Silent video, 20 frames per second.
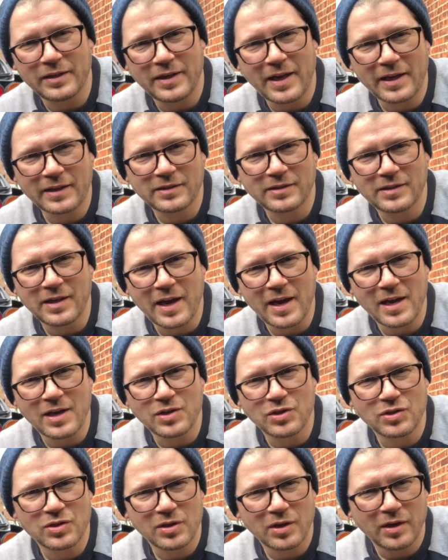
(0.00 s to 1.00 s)
Next
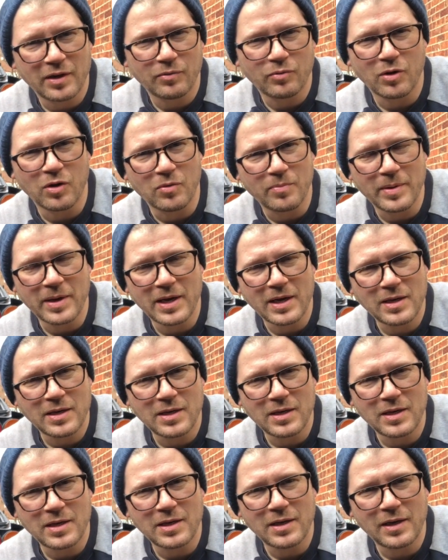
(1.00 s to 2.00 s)
stage will
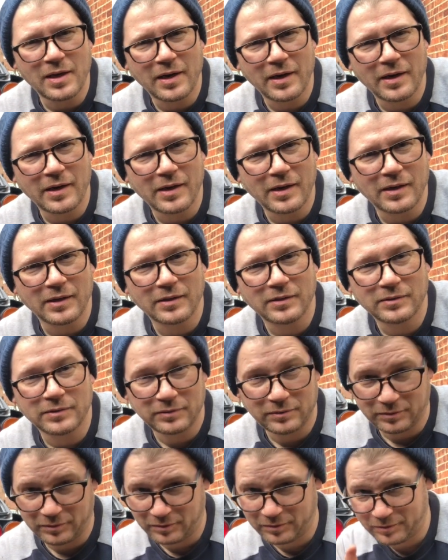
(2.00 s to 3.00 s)
be
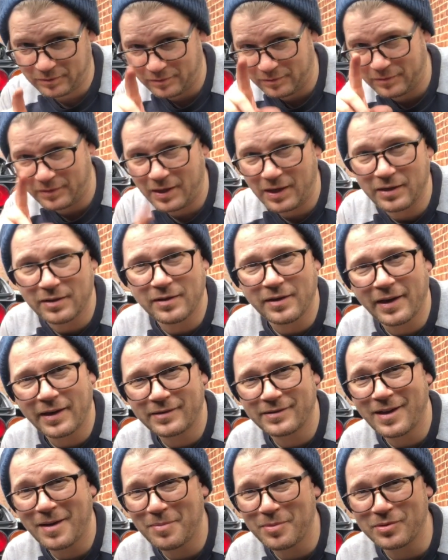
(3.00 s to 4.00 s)
in the
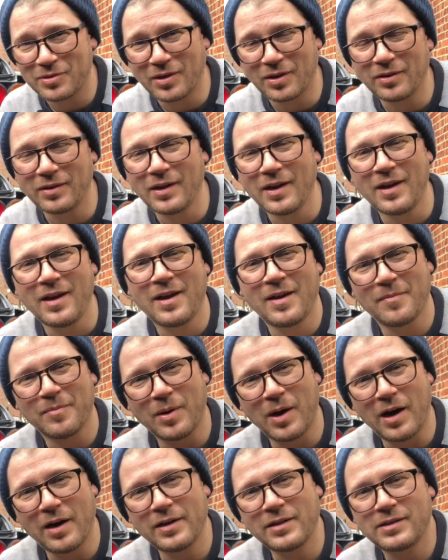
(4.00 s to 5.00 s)
next episode,
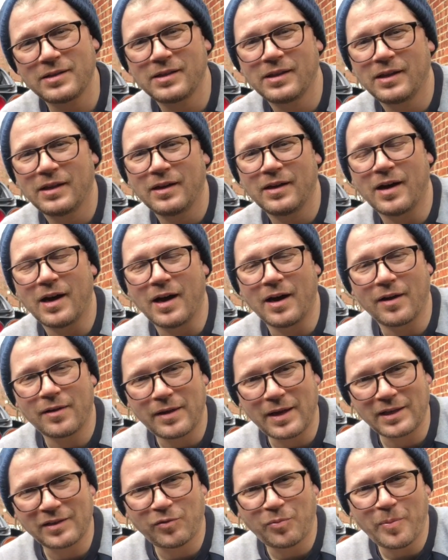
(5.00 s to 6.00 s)
but
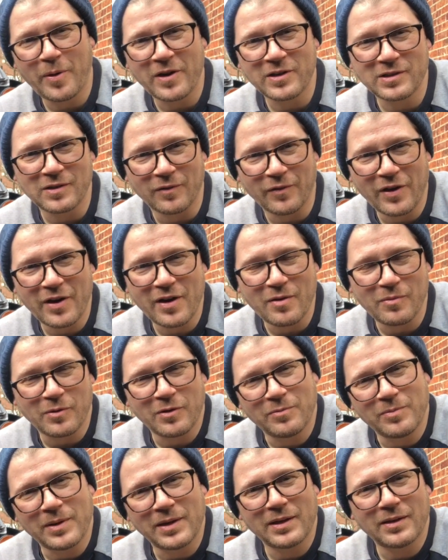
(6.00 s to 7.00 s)
thanks for persevering
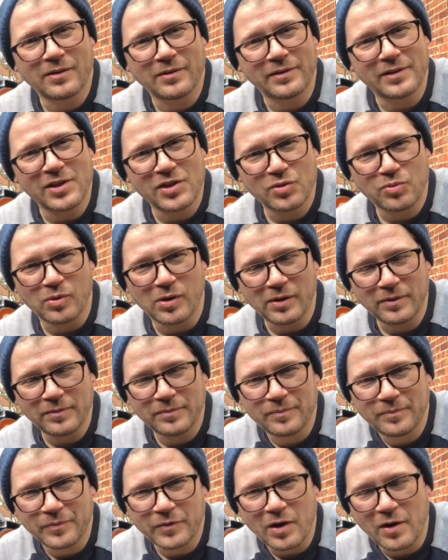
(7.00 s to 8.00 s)
with me on this
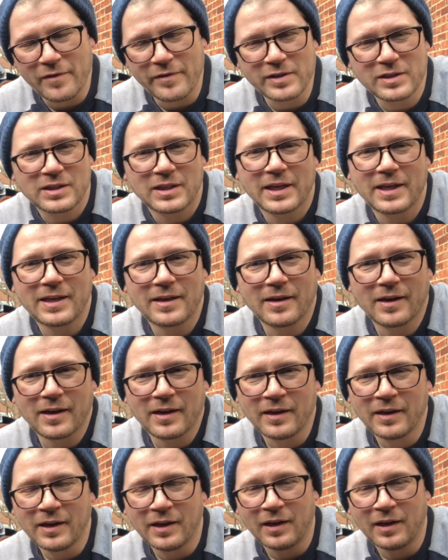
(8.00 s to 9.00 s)
one. Obviously,
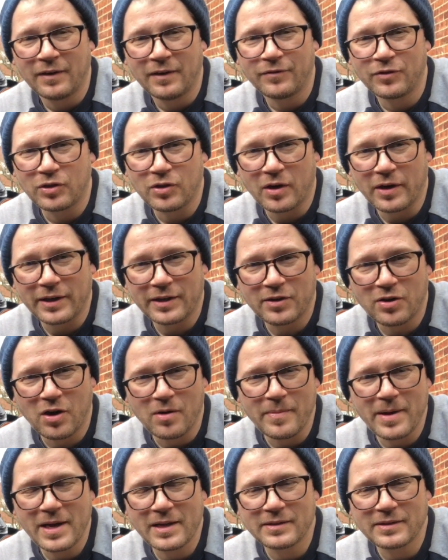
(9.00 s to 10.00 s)
if you've got any
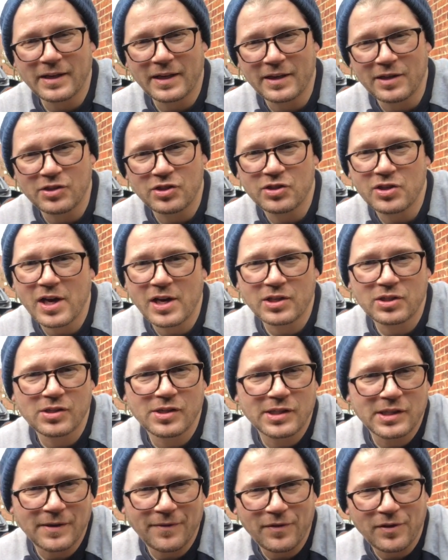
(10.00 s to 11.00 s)
comments, any
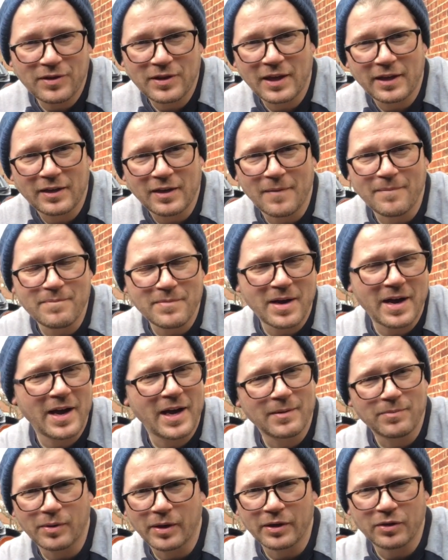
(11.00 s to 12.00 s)
suggestions, if you think I'm
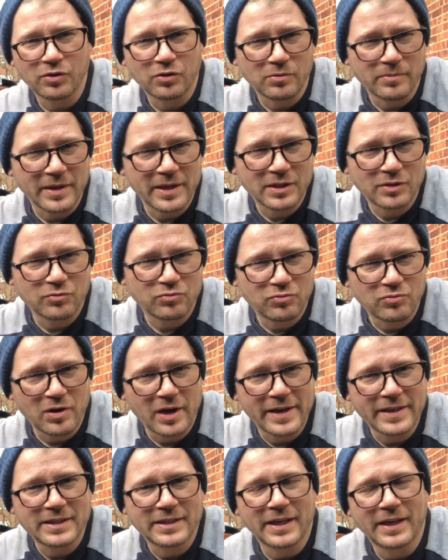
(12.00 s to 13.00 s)
mad, by all means
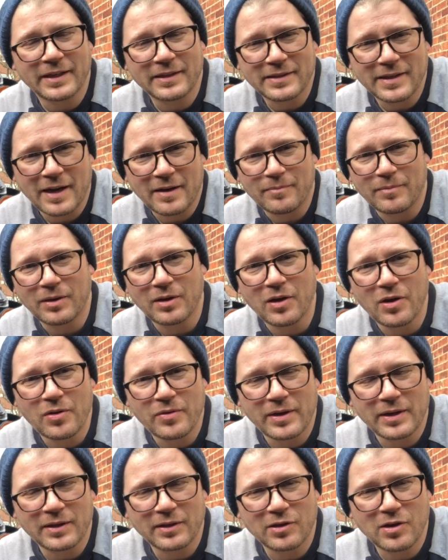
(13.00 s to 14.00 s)
write it down below
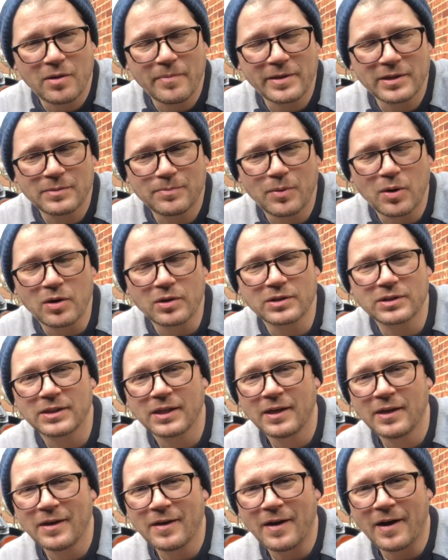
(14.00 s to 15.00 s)
in the comments box.
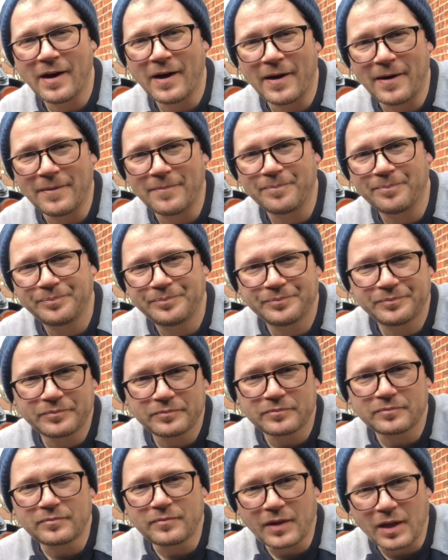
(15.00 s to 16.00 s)

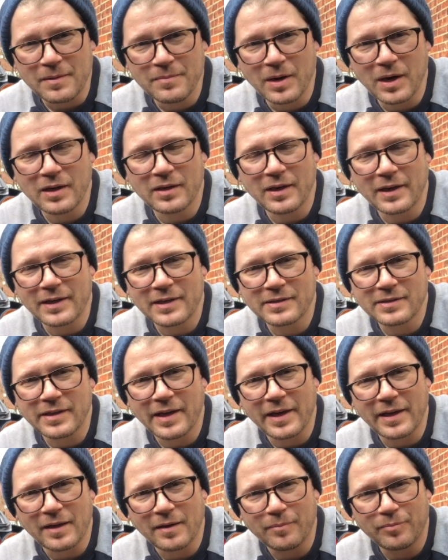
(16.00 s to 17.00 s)
But like I
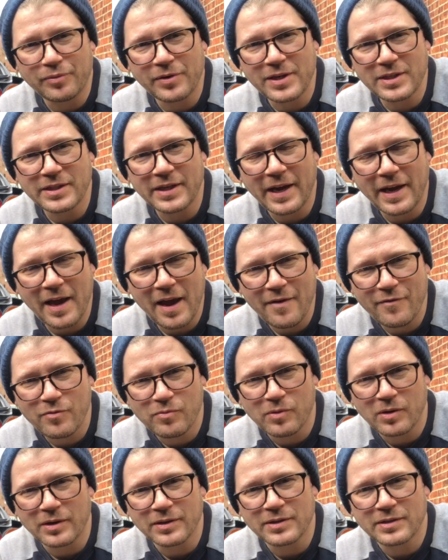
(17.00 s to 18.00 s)
say, appreciate
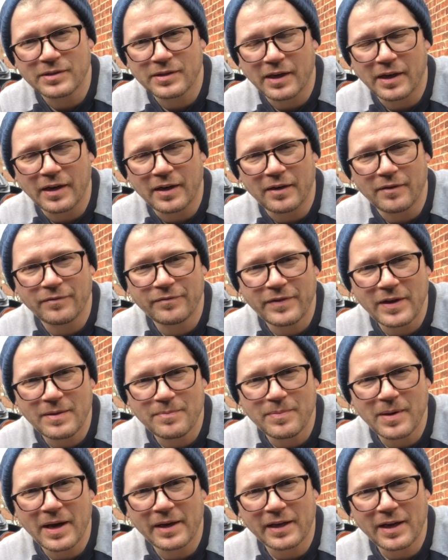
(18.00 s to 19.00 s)
everyone's
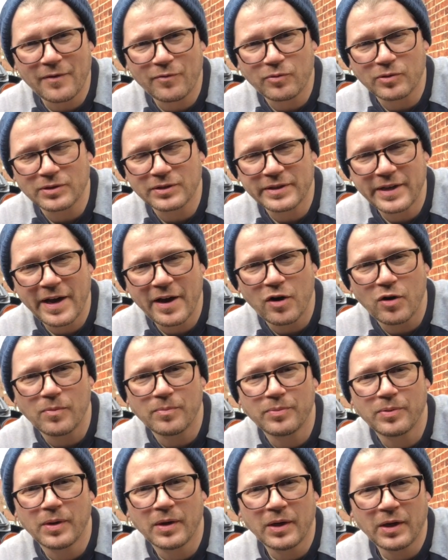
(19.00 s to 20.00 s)
feedback, everyone's
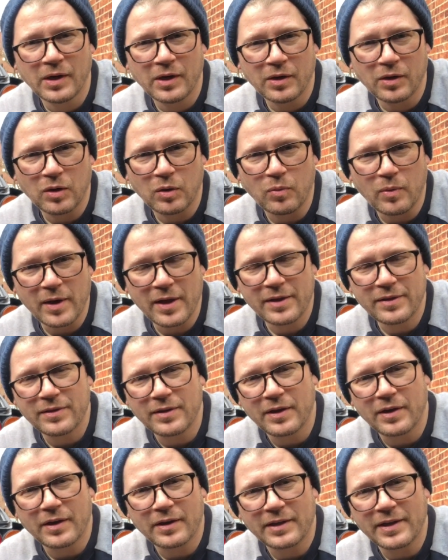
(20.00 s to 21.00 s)
help
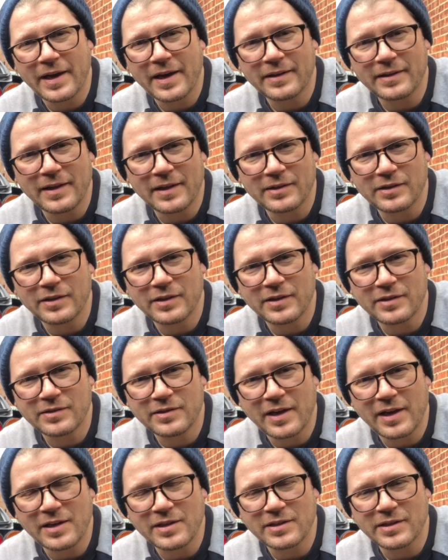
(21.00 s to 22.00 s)
with getting that to the
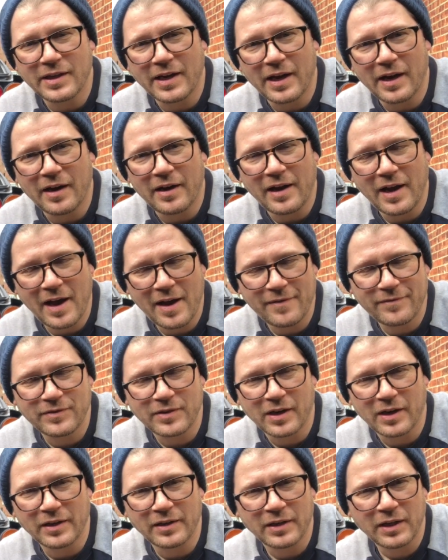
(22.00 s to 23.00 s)
stage I have
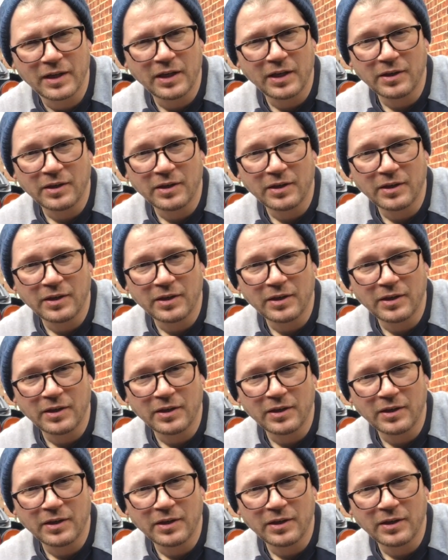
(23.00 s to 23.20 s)
done.